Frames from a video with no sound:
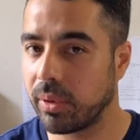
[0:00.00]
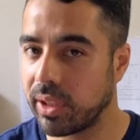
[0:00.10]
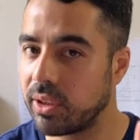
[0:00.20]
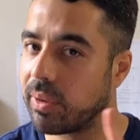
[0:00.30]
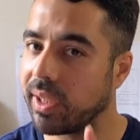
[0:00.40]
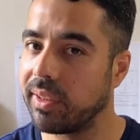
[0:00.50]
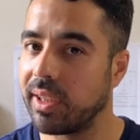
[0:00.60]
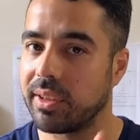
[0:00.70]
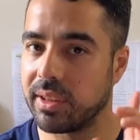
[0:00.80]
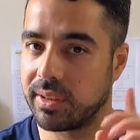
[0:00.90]
Please pay
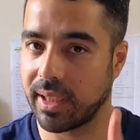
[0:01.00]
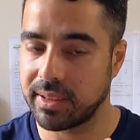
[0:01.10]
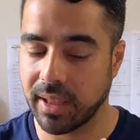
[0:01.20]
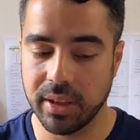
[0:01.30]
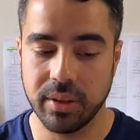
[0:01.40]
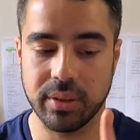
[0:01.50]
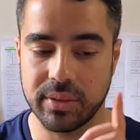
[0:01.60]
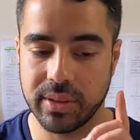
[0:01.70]
attention, it's SI units.